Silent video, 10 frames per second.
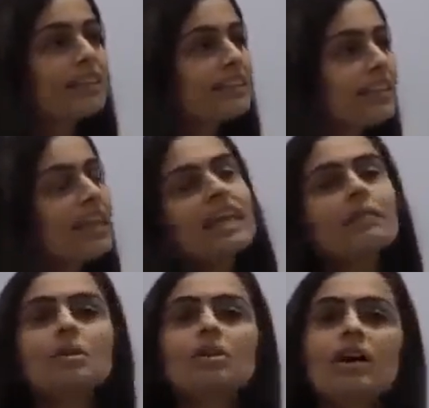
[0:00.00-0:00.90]
until I
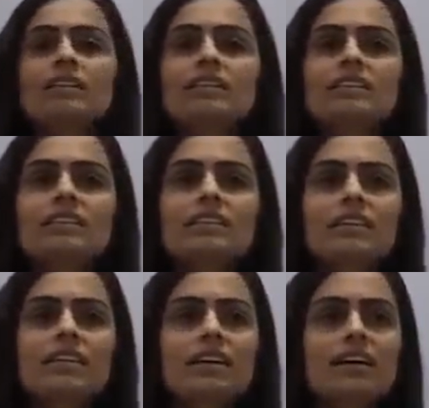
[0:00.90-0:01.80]
came across,
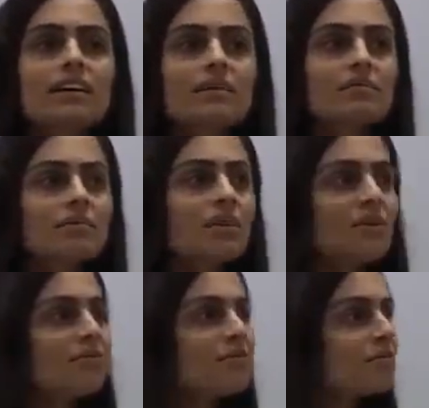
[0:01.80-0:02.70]
you
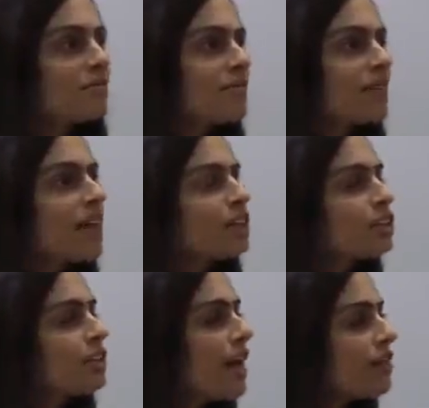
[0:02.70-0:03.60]
know,
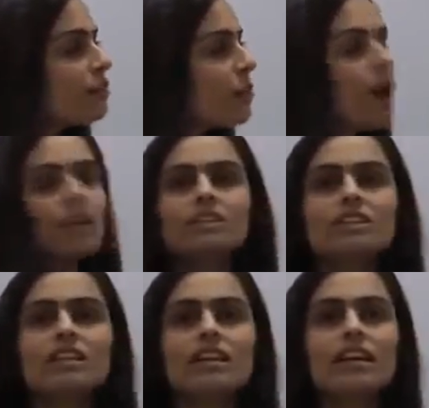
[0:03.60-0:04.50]
cultural
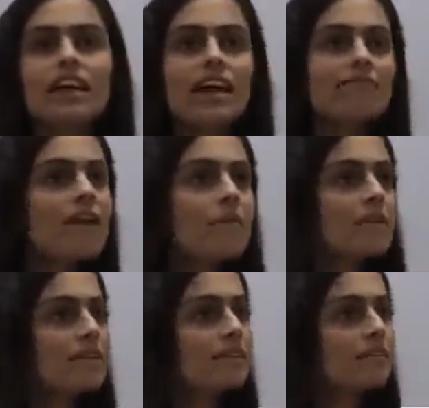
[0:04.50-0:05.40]
anthropology and
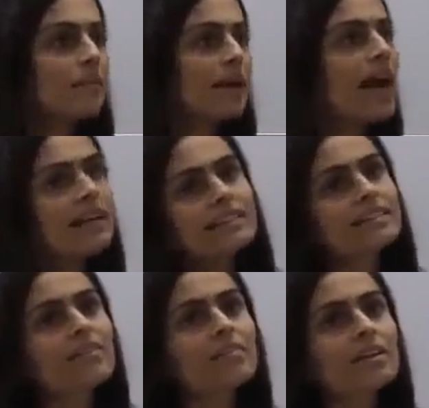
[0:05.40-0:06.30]
feminism, and I
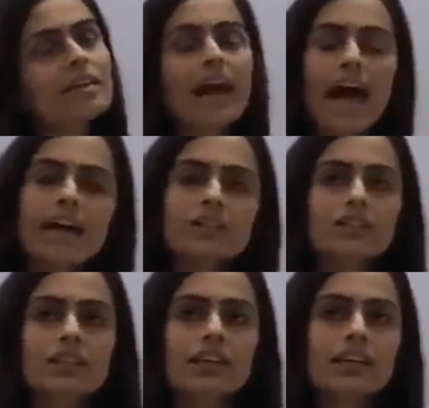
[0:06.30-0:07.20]
discovered that
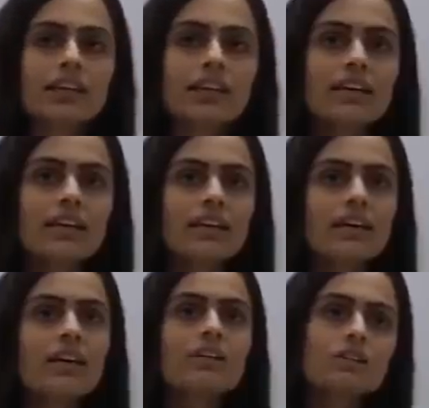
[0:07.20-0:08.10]
actually
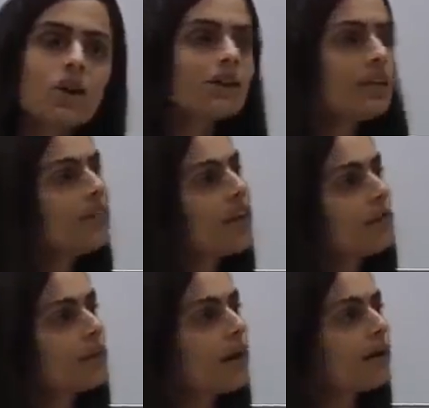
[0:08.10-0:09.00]
Saudi
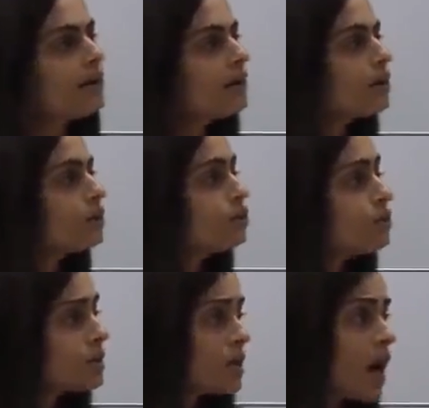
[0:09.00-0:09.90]
Arabia,
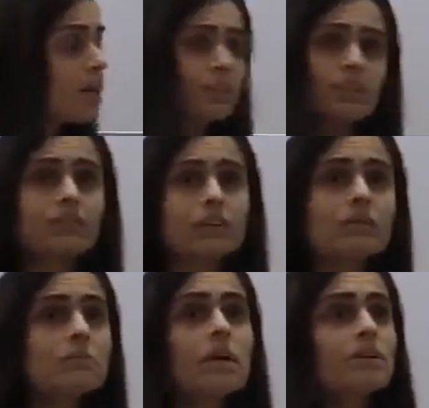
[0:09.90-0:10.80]
to a large degree,
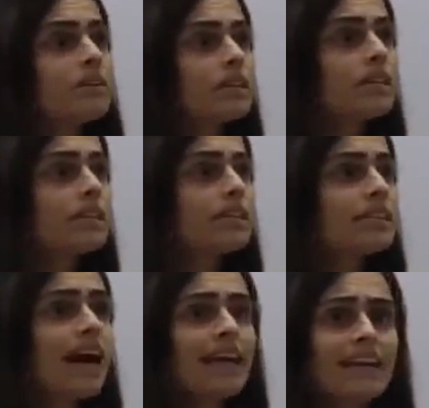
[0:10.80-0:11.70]
was a matrilineal
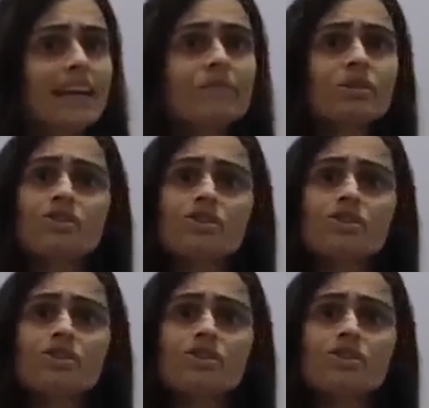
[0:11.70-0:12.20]
society, and I was